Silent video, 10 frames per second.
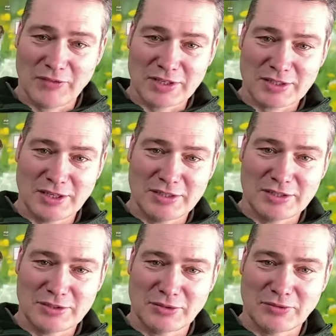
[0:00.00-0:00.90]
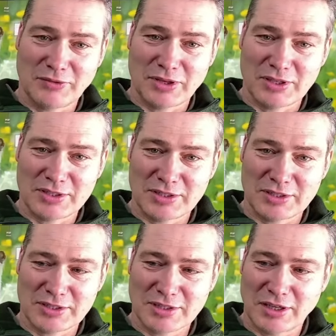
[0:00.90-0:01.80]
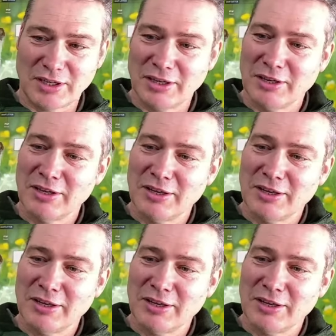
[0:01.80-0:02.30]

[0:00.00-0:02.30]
fascinating talk for you. This is the